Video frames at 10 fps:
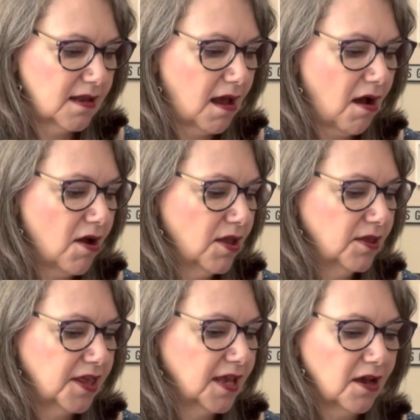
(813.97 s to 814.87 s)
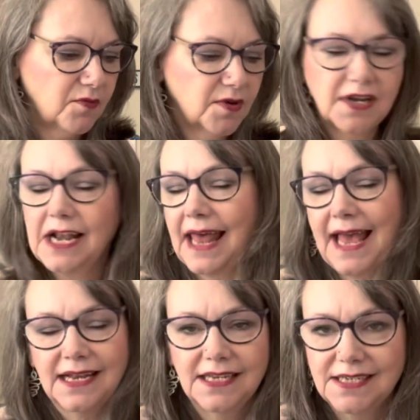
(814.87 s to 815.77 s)
I think I would
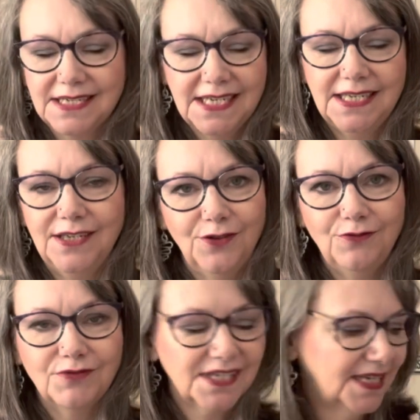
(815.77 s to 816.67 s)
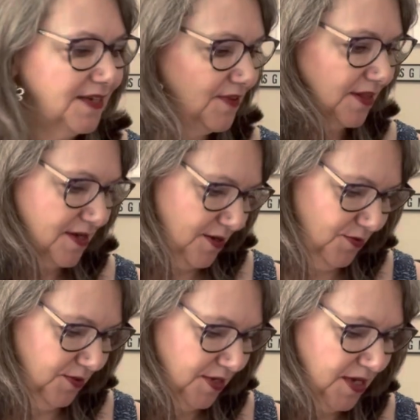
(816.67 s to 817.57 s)
gladly continue receiving
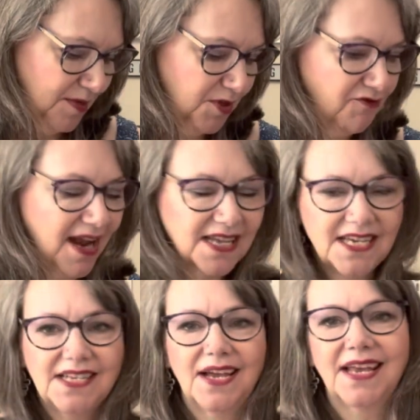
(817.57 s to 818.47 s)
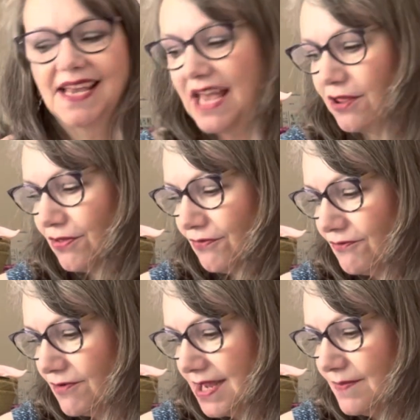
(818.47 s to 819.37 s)
those. But the reality is, I can get
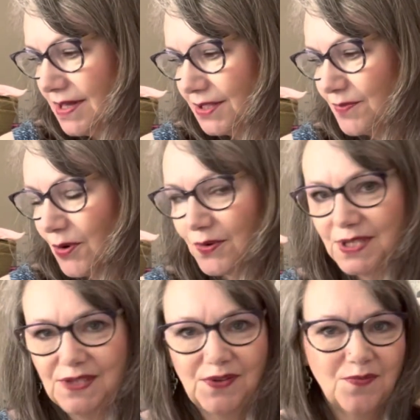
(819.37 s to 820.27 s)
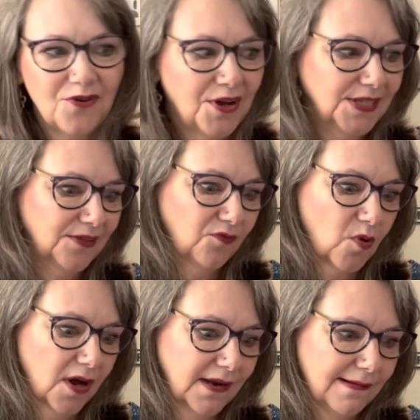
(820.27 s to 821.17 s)
3 months' boxes for the price of
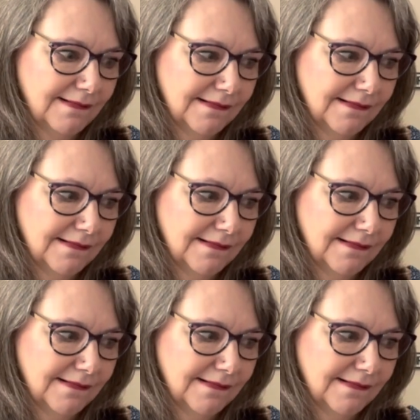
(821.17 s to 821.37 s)
one